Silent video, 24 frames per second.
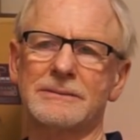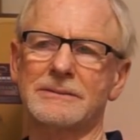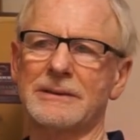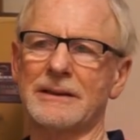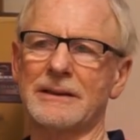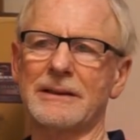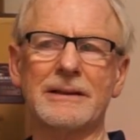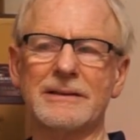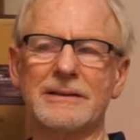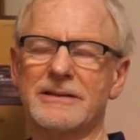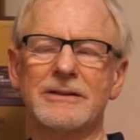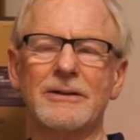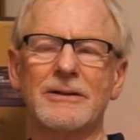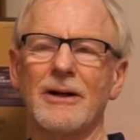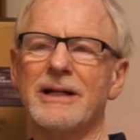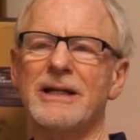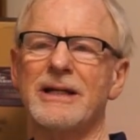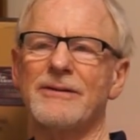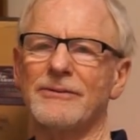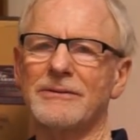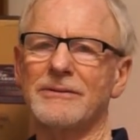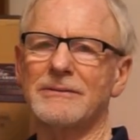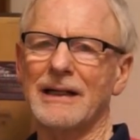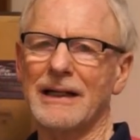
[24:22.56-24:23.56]
and it's not
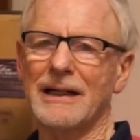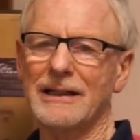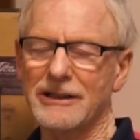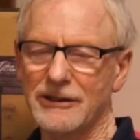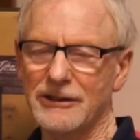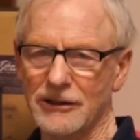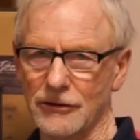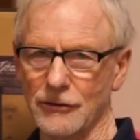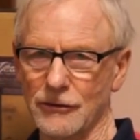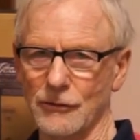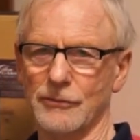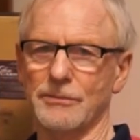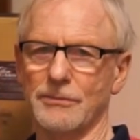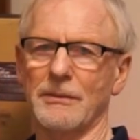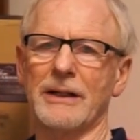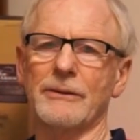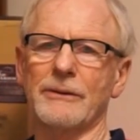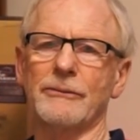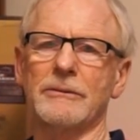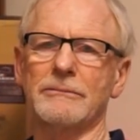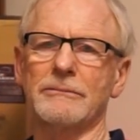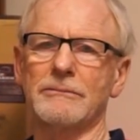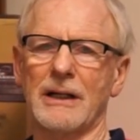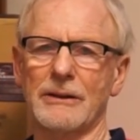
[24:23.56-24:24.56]
even anything to do
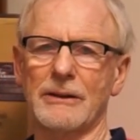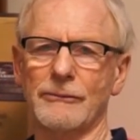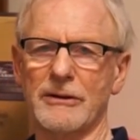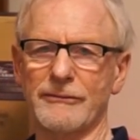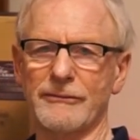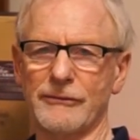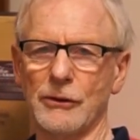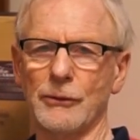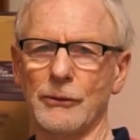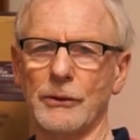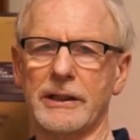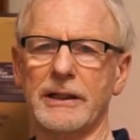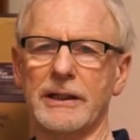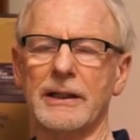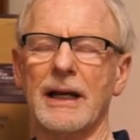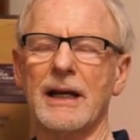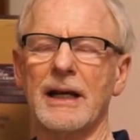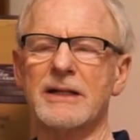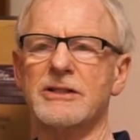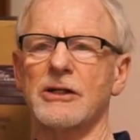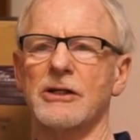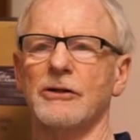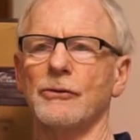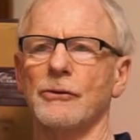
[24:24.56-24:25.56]
with my reviewing. It
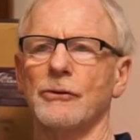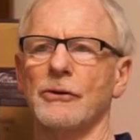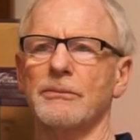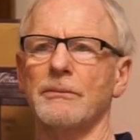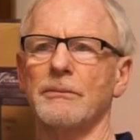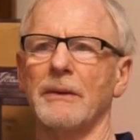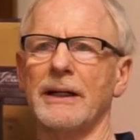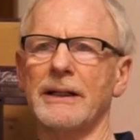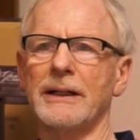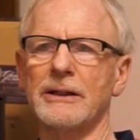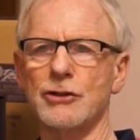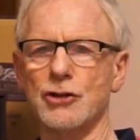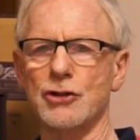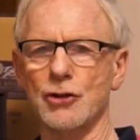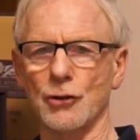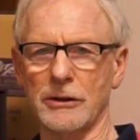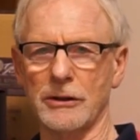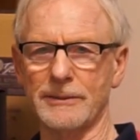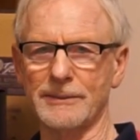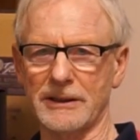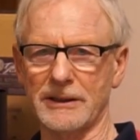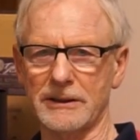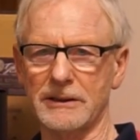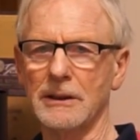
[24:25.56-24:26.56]
has to do with my
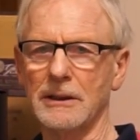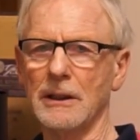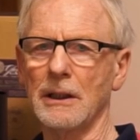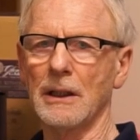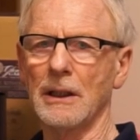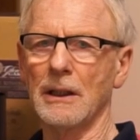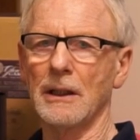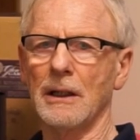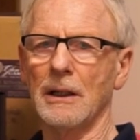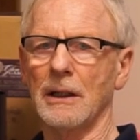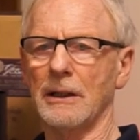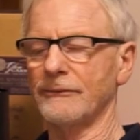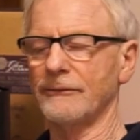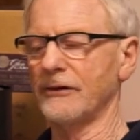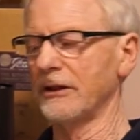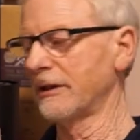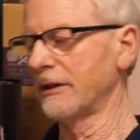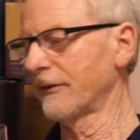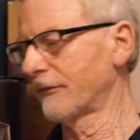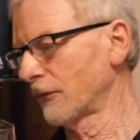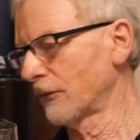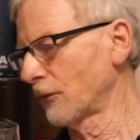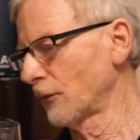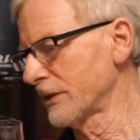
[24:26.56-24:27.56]
enjoyment of the
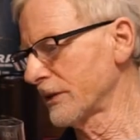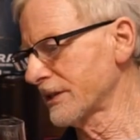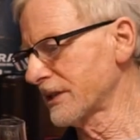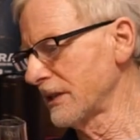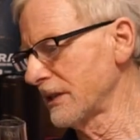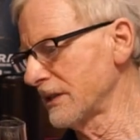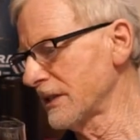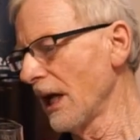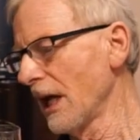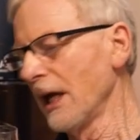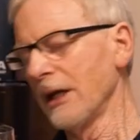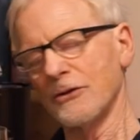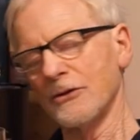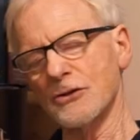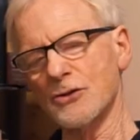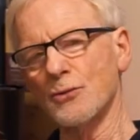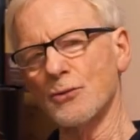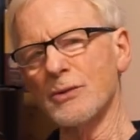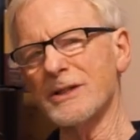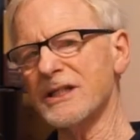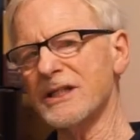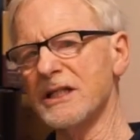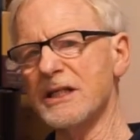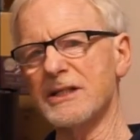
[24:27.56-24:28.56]
different whiskeys. There's
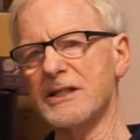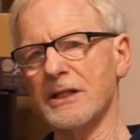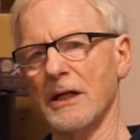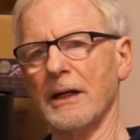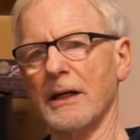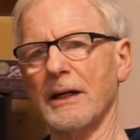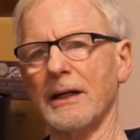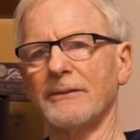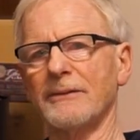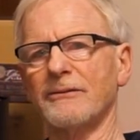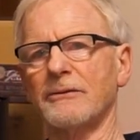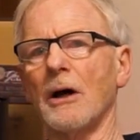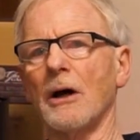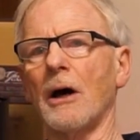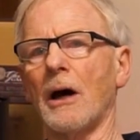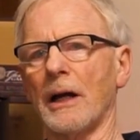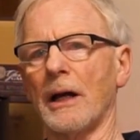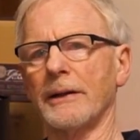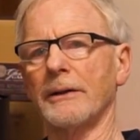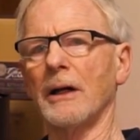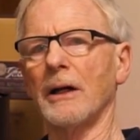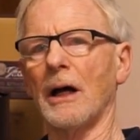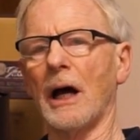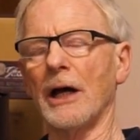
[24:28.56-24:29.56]
whiskeys I
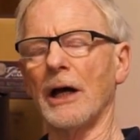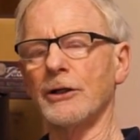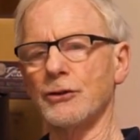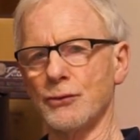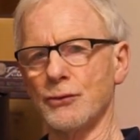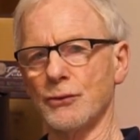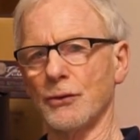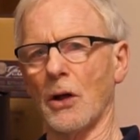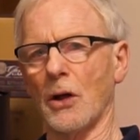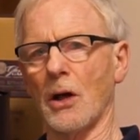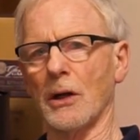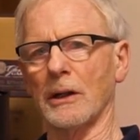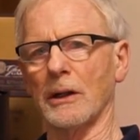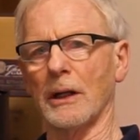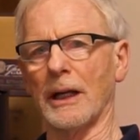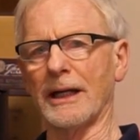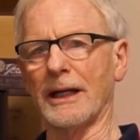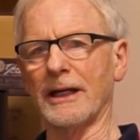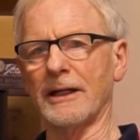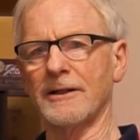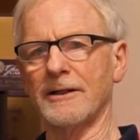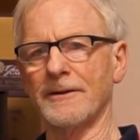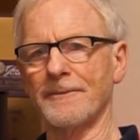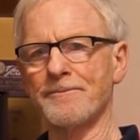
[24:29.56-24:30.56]
do not
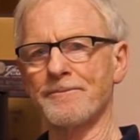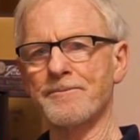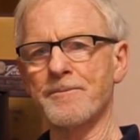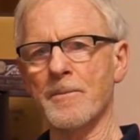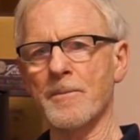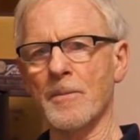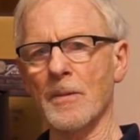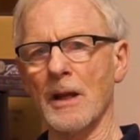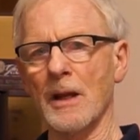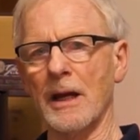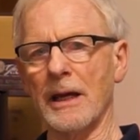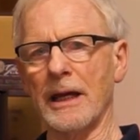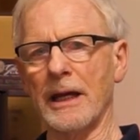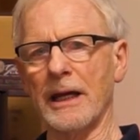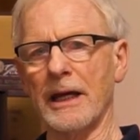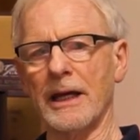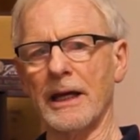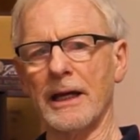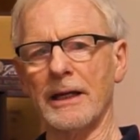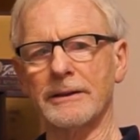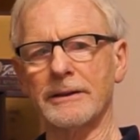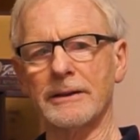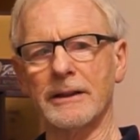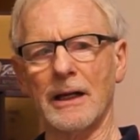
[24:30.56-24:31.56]
like,
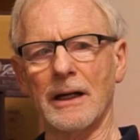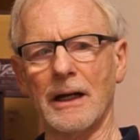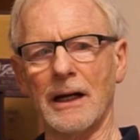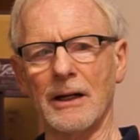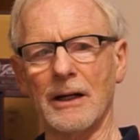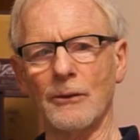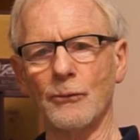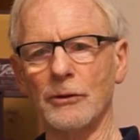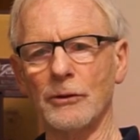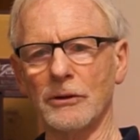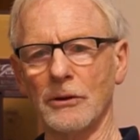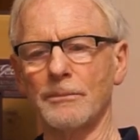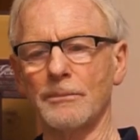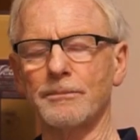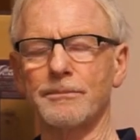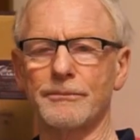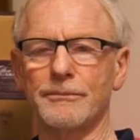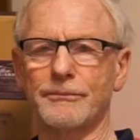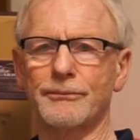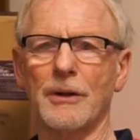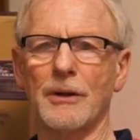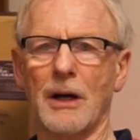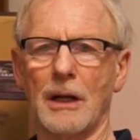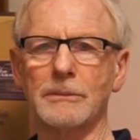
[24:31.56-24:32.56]
and I will
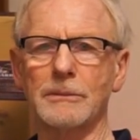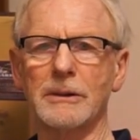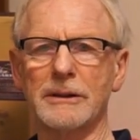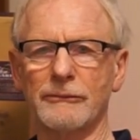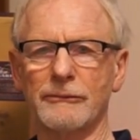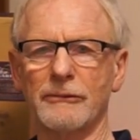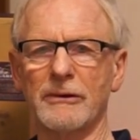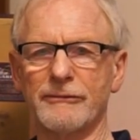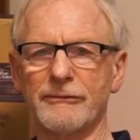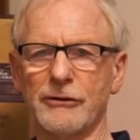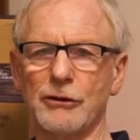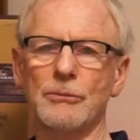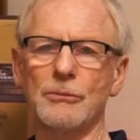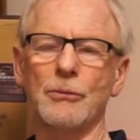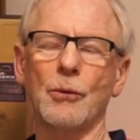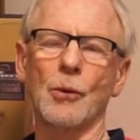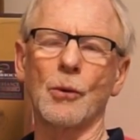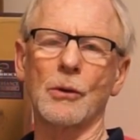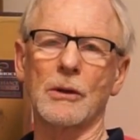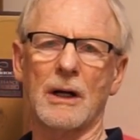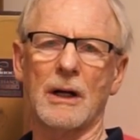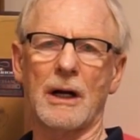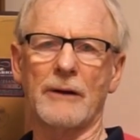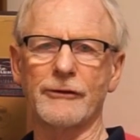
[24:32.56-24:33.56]
probably review
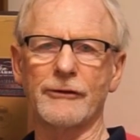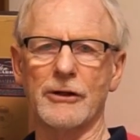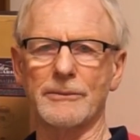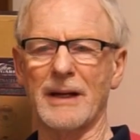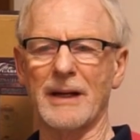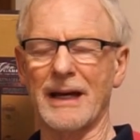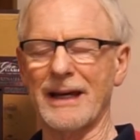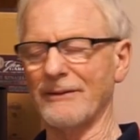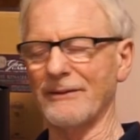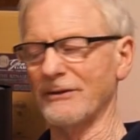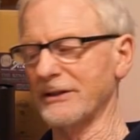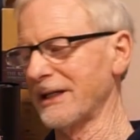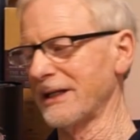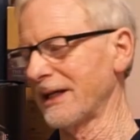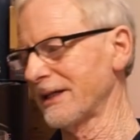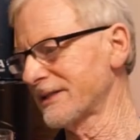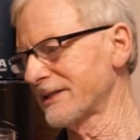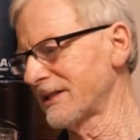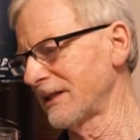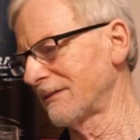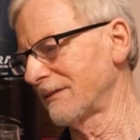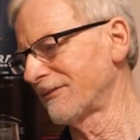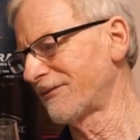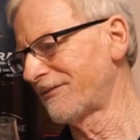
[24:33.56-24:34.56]
more of them. I have a
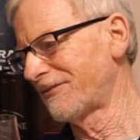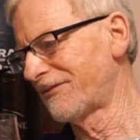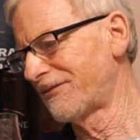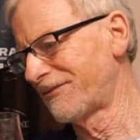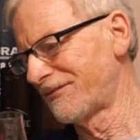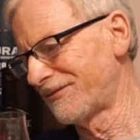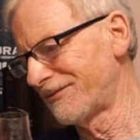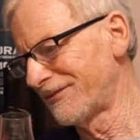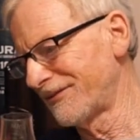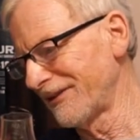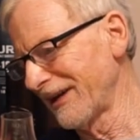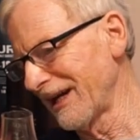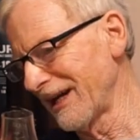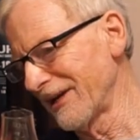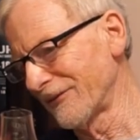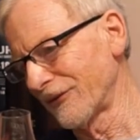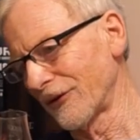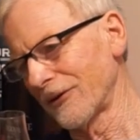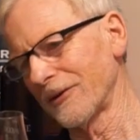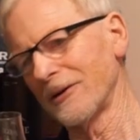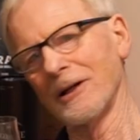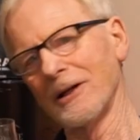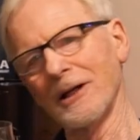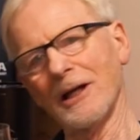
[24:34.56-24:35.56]
tendency to
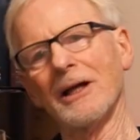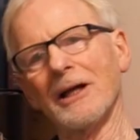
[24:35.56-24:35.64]
favor